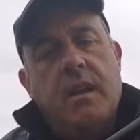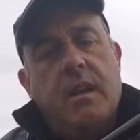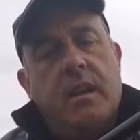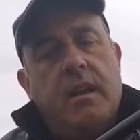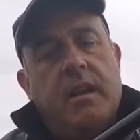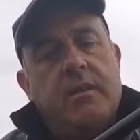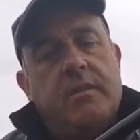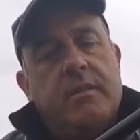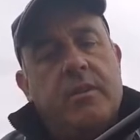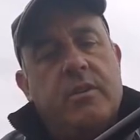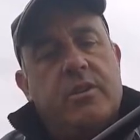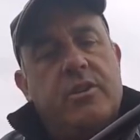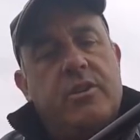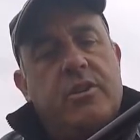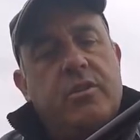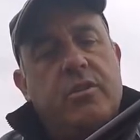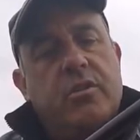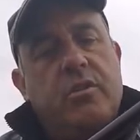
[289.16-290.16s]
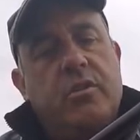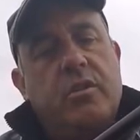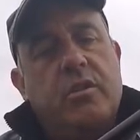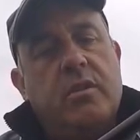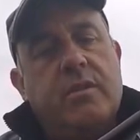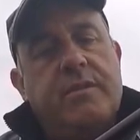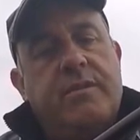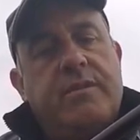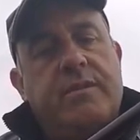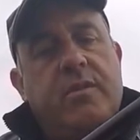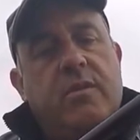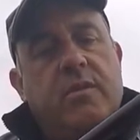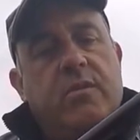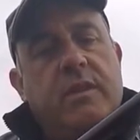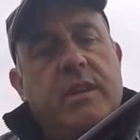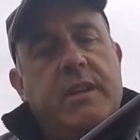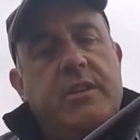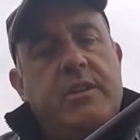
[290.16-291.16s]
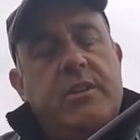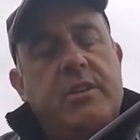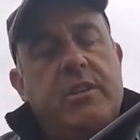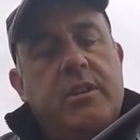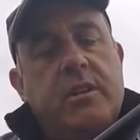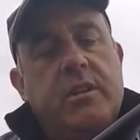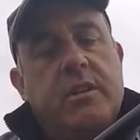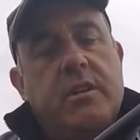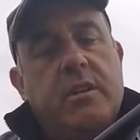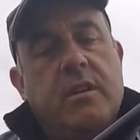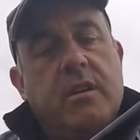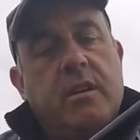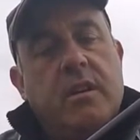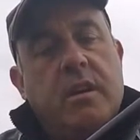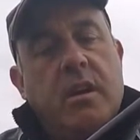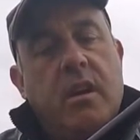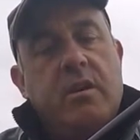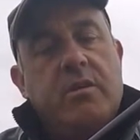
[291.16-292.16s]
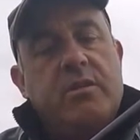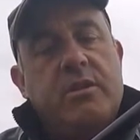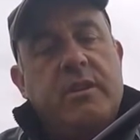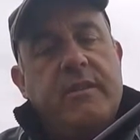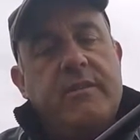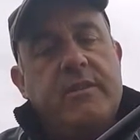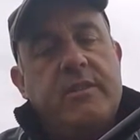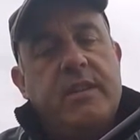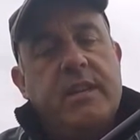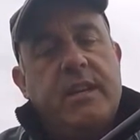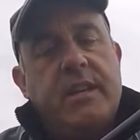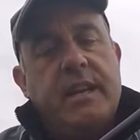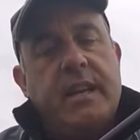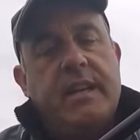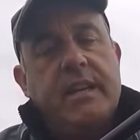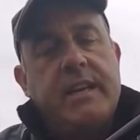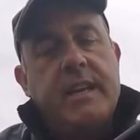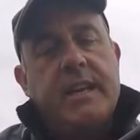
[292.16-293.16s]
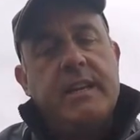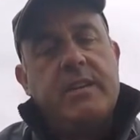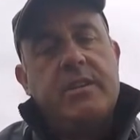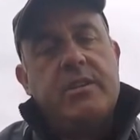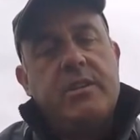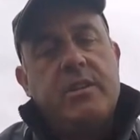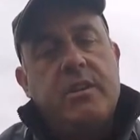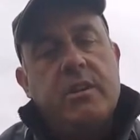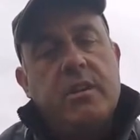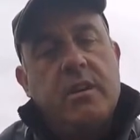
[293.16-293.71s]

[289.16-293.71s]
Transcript: and I've got a short 4-inch 017 N gauge